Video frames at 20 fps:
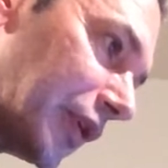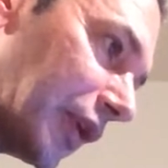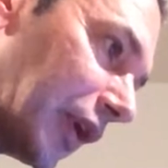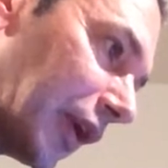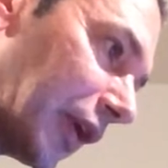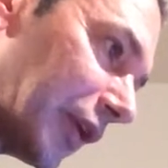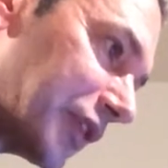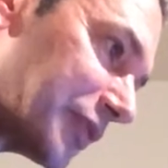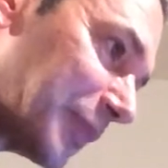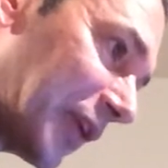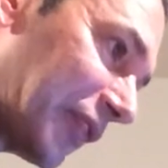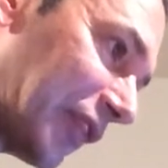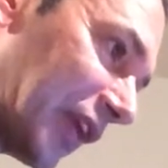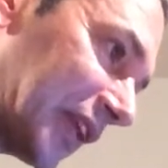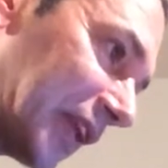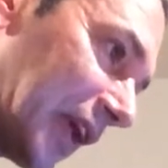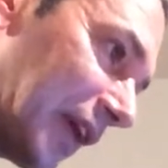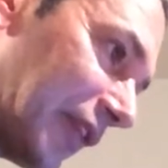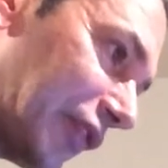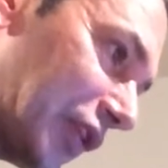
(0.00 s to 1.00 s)
As a matter of
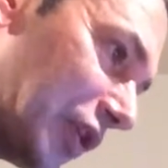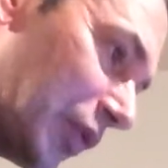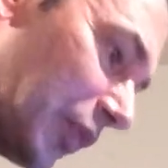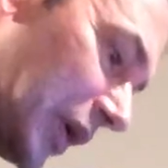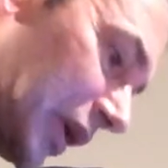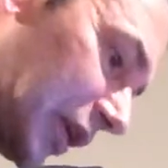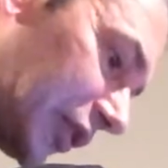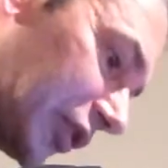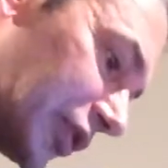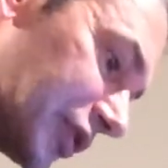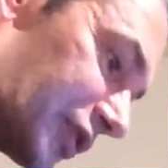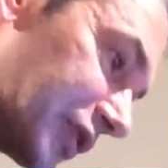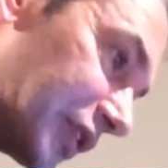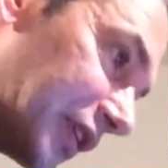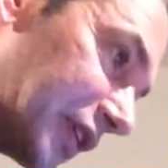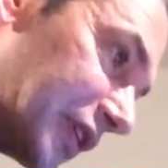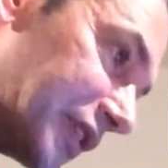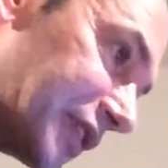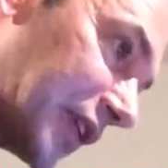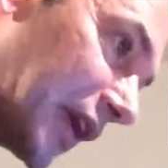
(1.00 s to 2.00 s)
fact, every week there's
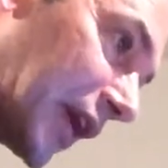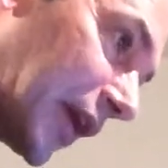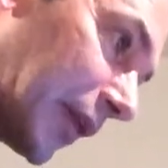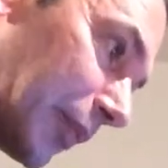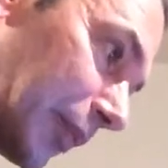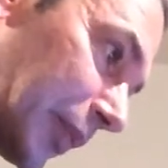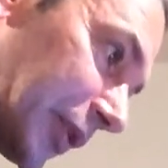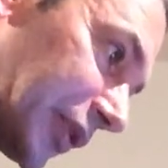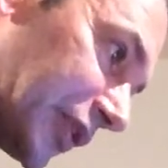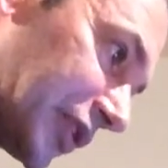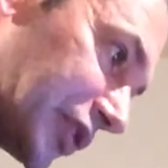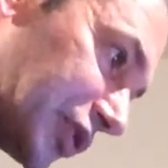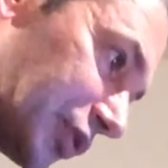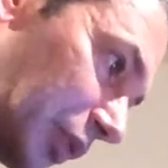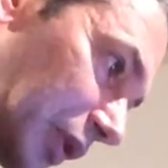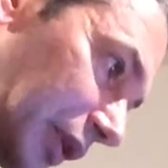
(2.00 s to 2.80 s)
an exam, but this